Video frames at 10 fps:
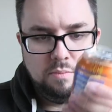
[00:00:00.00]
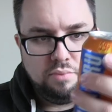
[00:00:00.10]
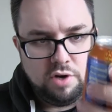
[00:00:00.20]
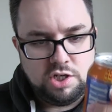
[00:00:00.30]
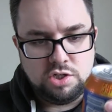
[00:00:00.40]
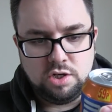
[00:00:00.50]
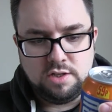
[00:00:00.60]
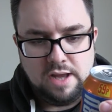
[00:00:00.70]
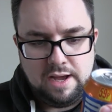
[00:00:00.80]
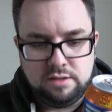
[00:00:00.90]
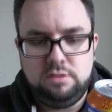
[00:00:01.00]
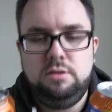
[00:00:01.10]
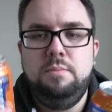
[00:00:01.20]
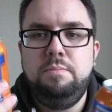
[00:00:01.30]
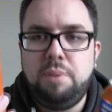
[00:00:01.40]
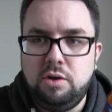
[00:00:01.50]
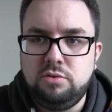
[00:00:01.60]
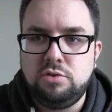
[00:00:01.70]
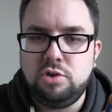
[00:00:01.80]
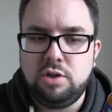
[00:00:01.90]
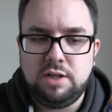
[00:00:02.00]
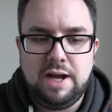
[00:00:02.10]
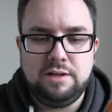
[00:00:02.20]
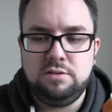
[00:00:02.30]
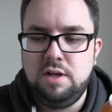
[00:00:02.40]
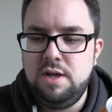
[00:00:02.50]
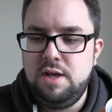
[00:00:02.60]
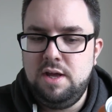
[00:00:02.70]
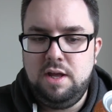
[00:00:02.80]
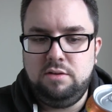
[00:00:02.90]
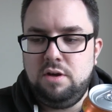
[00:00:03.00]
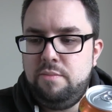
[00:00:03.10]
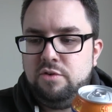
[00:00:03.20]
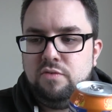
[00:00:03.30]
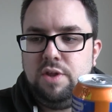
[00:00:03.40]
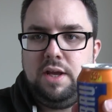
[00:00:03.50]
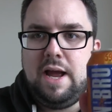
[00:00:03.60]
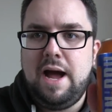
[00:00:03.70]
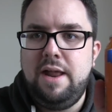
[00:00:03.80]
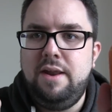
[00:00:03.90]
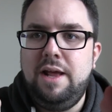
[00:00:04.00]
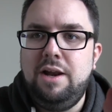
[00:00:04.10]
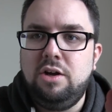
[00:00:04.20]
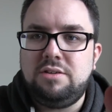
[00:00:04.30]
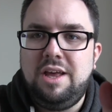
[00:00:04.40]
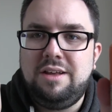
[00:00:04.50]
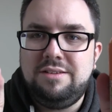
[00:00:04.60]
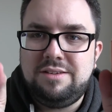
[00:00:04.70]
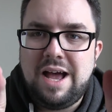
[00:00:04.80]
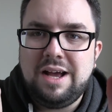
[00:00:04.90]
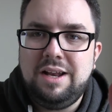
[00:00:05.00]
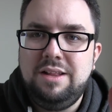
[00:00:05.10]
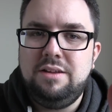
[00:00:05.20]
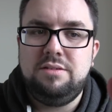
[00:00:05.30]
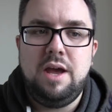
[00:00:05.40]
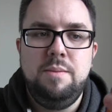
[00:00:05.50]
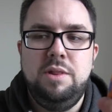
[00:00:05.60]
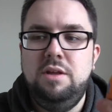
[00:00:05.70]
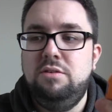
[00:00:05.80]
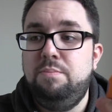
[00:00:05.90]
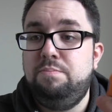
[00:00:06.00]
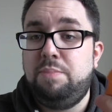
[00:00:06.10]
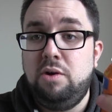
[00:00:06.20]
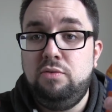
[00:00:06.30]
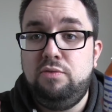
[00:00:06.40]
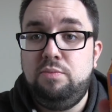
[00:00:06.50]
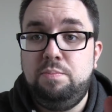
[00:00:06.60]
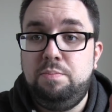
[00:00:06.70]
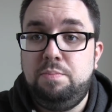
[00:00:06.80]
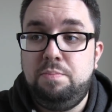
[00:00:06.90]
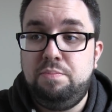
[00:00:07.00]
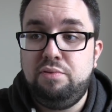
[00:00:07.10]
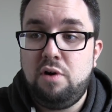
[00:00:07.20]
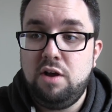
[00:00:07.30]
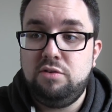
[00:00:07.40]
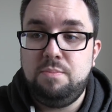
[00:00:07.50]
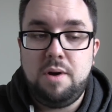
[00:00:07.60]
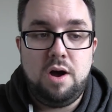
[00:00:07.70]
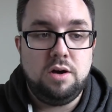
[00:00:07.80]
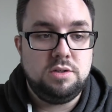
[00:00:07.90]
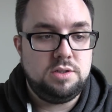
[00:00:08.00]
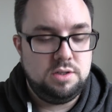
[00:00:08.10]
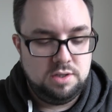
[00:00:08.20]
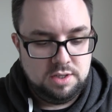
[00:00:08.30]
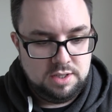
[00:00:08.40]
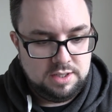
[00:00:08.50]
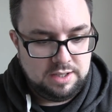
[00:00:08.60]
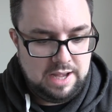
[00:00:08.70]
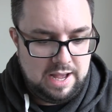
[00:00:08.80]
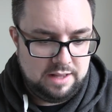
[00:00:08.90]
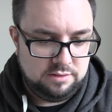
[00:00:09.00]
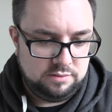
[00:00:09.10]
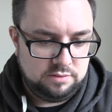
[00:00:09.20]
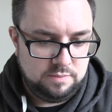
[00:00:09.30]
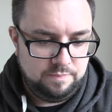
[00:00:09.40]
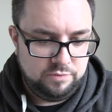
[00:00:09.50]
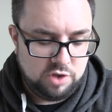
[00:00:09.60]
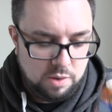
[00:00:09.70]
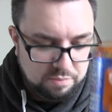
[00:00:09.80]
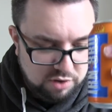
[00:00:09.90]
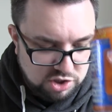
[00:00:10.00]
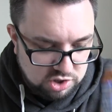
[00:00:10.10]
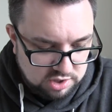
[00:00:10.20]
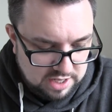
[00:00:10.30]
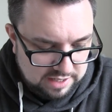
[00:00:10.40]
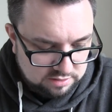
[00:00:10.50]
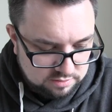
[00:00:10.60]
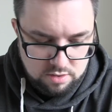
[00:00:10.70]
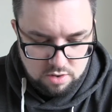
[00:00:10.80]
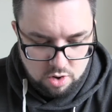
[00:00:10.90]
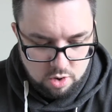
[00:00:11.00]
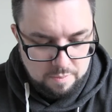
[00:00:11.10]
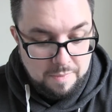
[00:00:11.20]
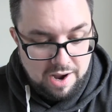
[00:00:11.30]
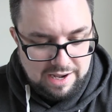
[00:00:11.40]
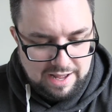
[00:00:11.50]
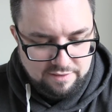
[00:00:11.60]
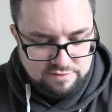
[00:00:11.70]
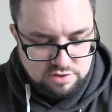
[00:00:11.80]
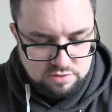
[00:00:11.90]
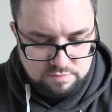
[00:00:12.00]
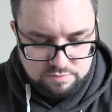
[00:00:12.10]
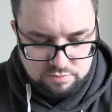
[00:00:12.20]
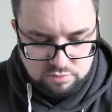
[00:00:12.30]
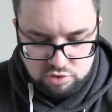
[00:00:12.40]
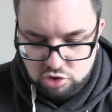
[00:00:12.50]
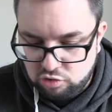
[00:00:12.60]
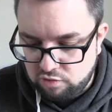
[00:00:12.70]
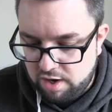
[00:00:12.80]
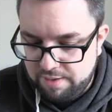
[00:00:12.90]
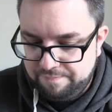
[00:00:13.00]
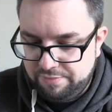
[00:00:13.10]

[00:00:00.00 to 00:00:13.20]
Pre-sugar tax, post-sugar tax. In terms of the can, it looks exactly the same, and these are both price marked cans. So pre-sugar tax on my left, your right,